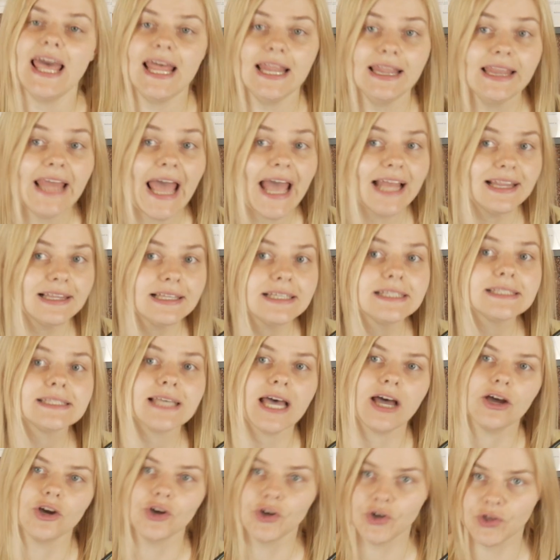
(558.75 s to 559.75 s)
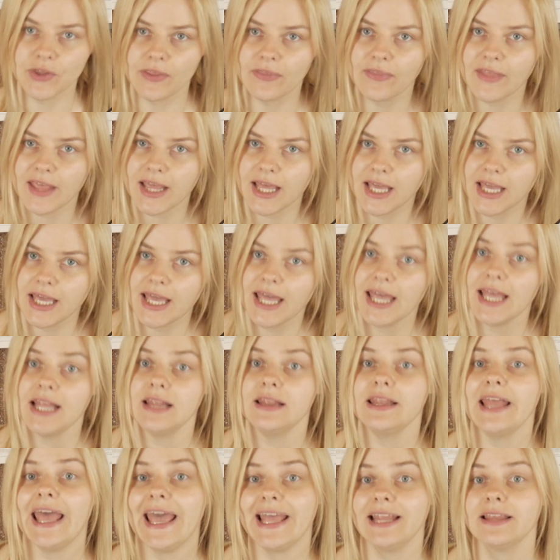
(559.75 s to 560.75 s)
and that is a good thing,
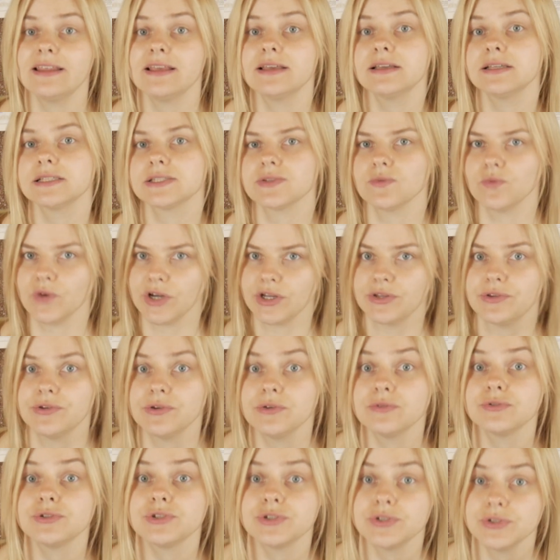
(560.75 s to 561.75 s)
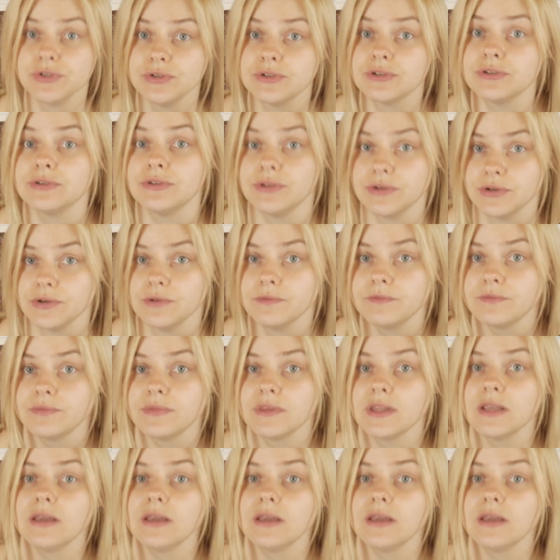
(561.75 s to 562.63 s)
and that is what you should do.